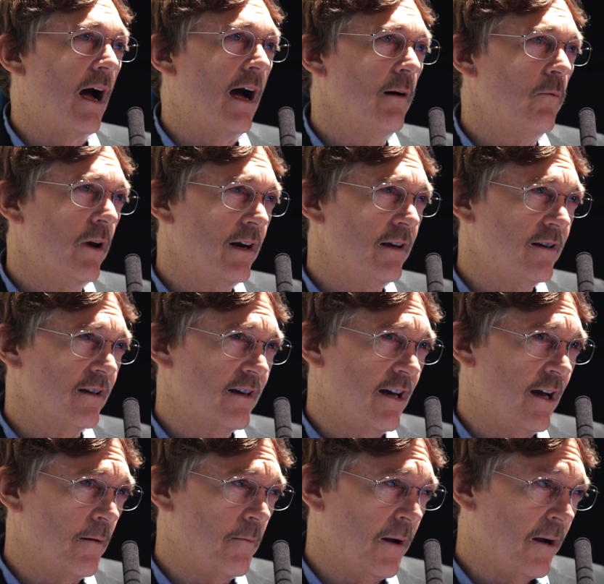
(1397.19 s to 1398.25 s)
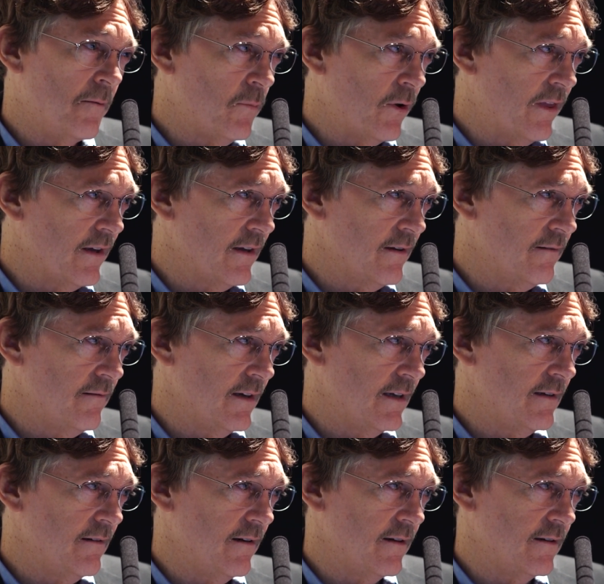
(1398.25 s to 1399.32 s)
I wanted to come up with
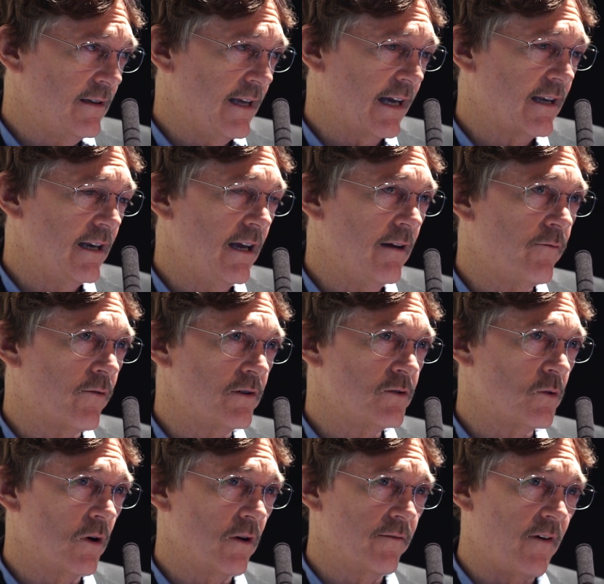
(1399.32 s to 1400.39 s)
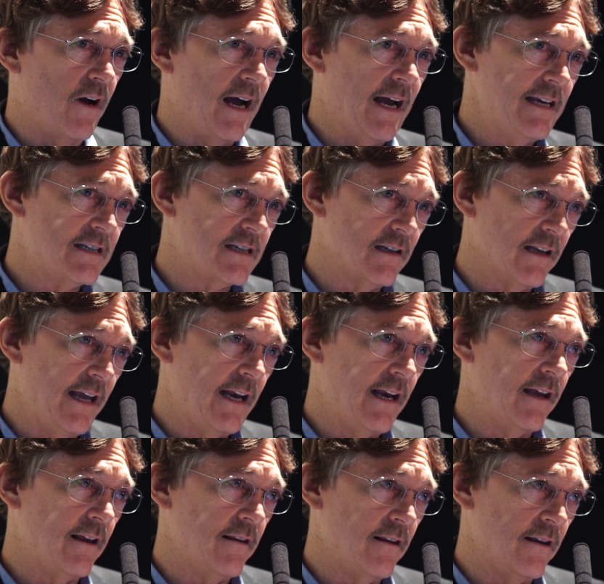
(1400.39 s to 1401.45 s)
a technique for sort of
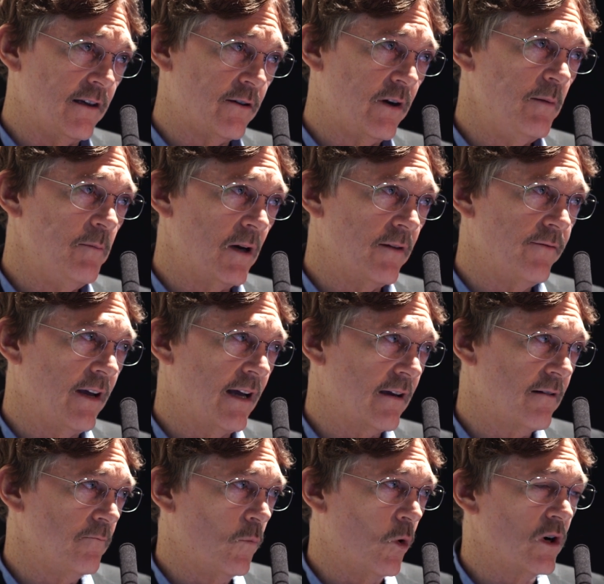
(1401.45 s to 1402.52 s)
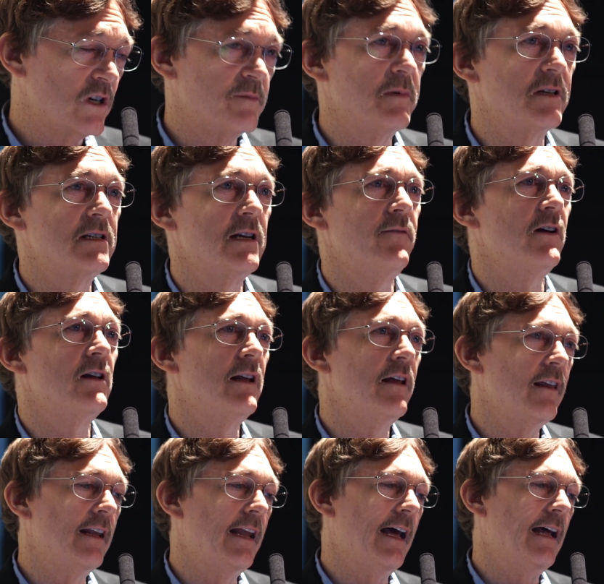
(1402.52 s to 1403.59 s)
isolating the treatment effect more specifically
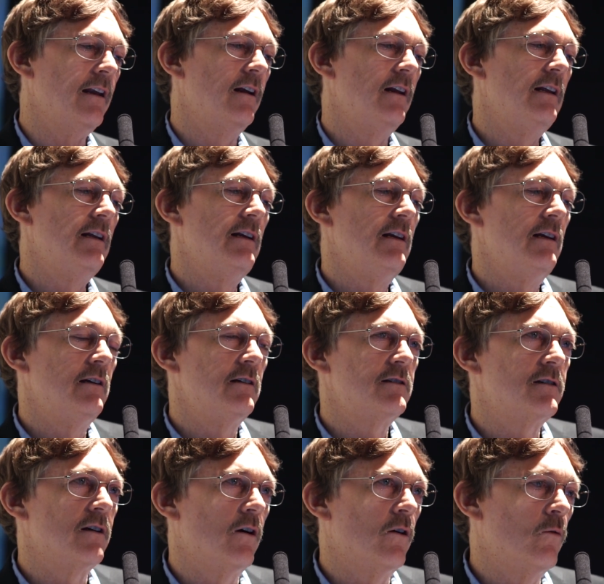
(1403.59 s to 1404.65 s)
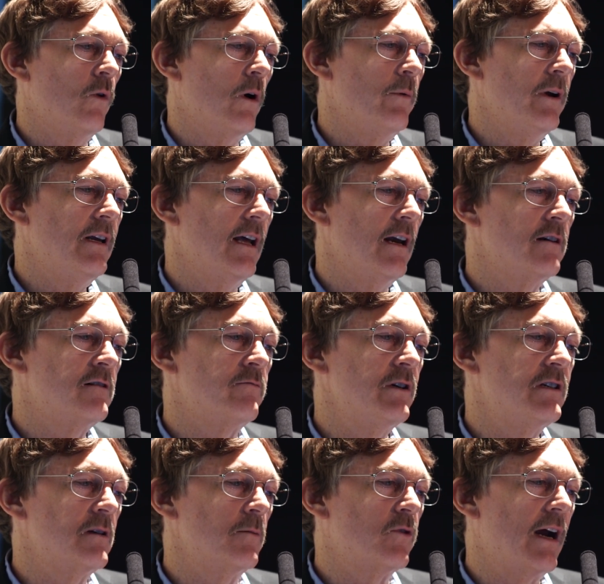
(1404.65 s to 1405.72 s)
than that. So what we did is
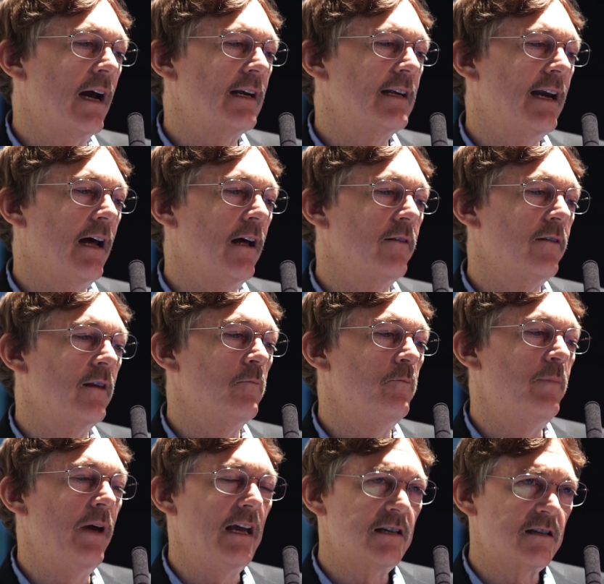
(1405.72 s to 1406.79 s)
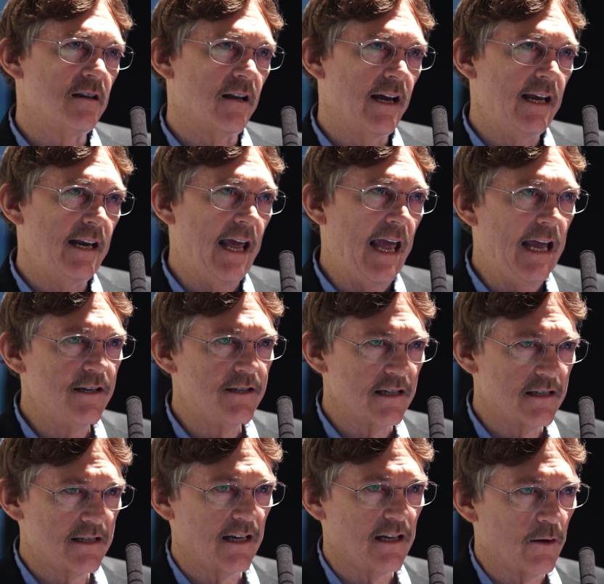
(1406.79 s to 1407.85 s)
we subtracted out the baseline age
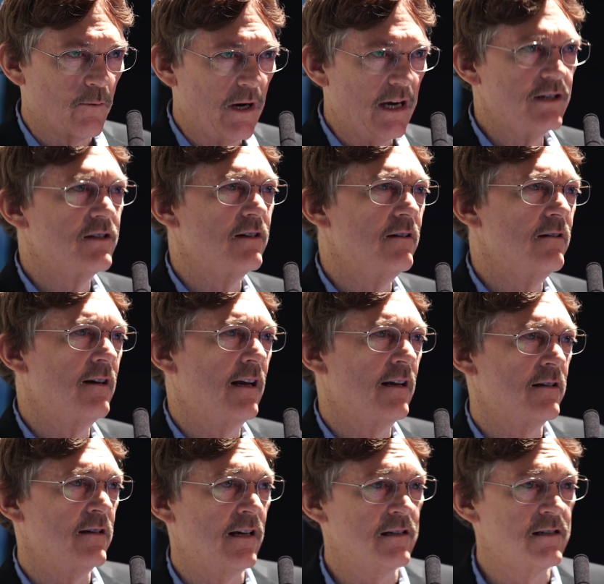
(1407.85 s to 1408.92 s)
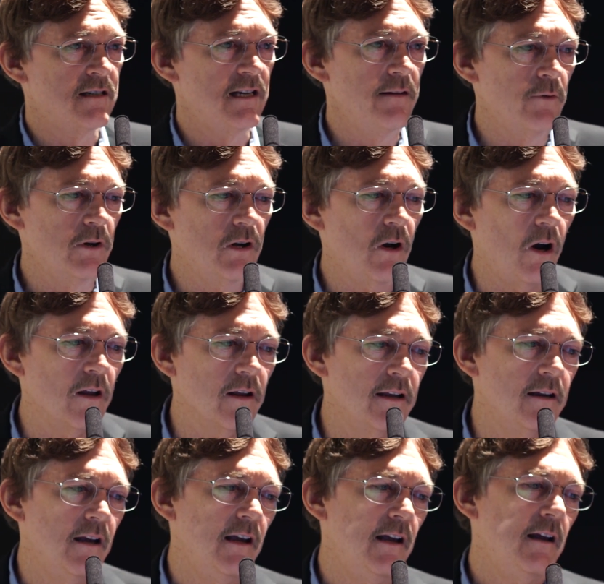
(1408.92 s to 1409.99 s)
acceleration, as Steve would call
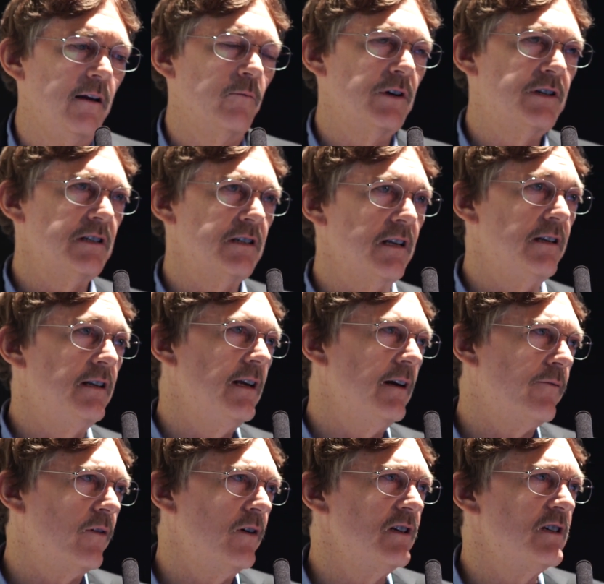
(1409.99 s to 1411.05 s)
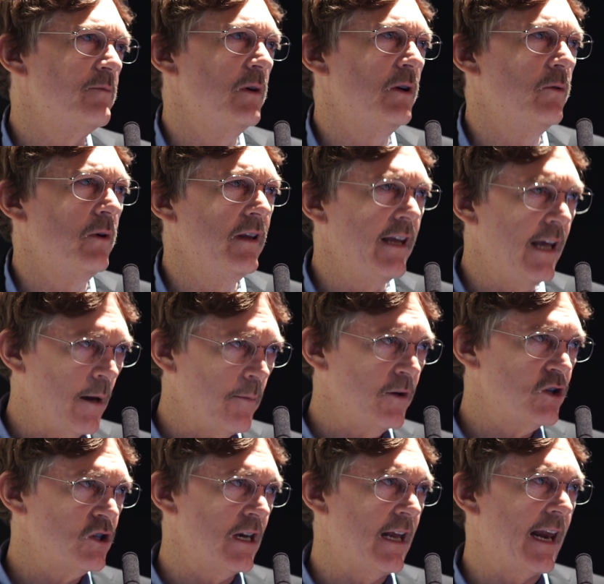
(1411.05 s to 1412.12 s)
it, which is the difference between the
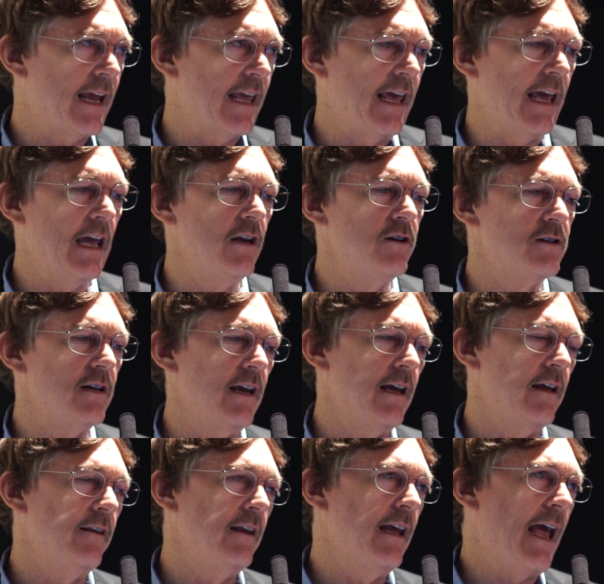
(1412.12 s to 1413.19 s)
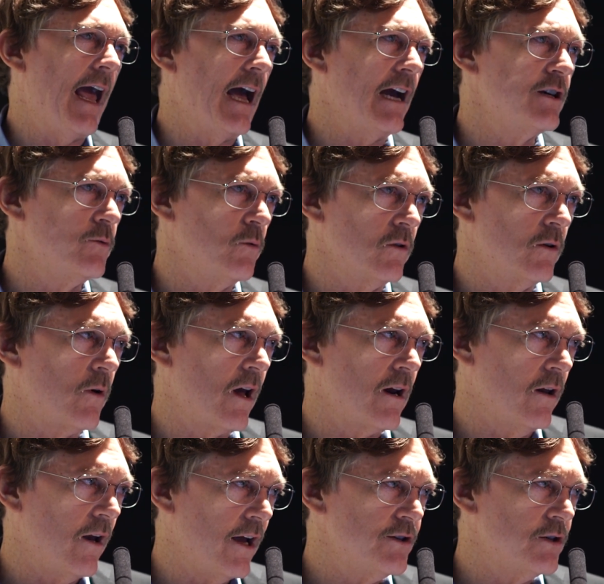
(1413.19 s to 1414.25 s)
epigenetic age and the actual
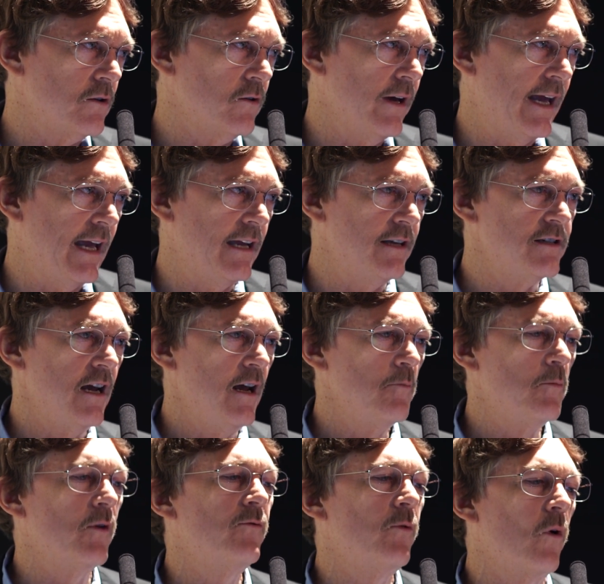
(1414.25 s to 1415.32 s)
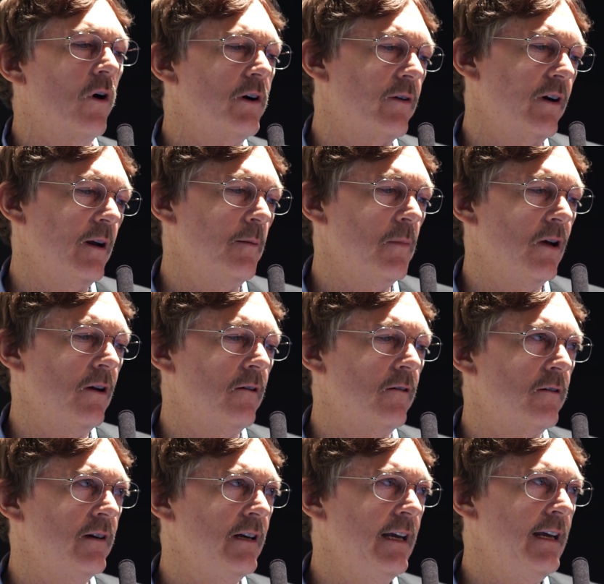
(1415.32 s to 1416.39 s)
chronological age before treatment,
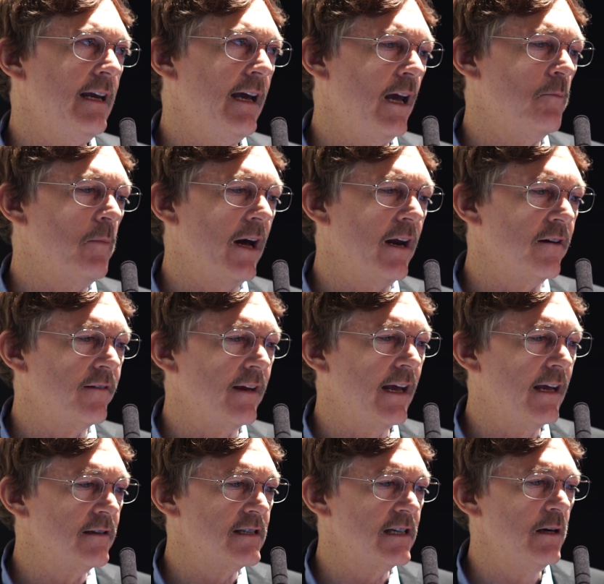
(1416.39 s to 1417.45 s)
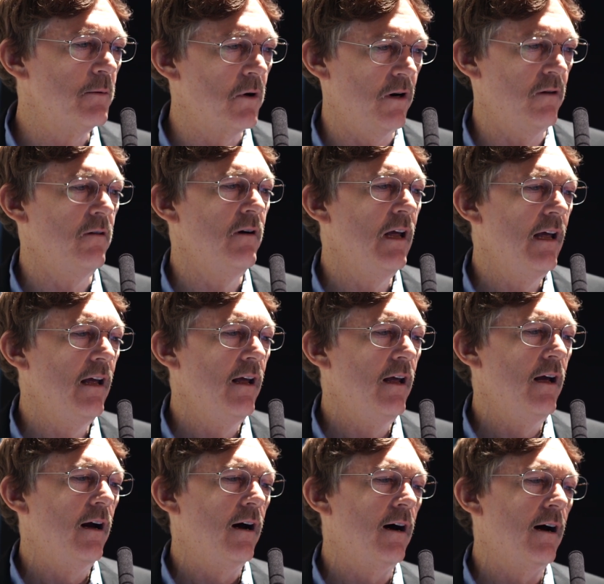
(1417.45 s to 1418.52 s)
or EA minus A0,
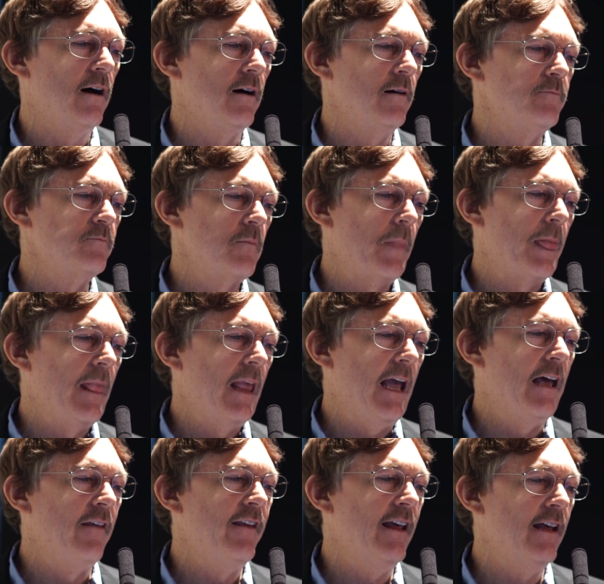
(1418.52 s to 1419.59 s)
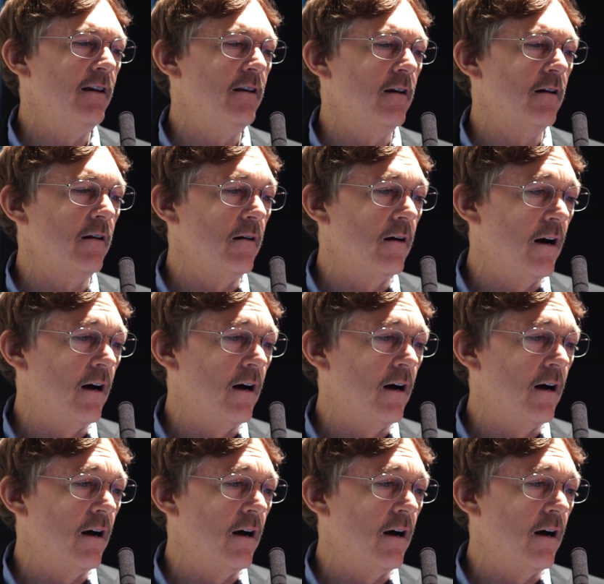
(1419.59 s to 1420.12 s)
and then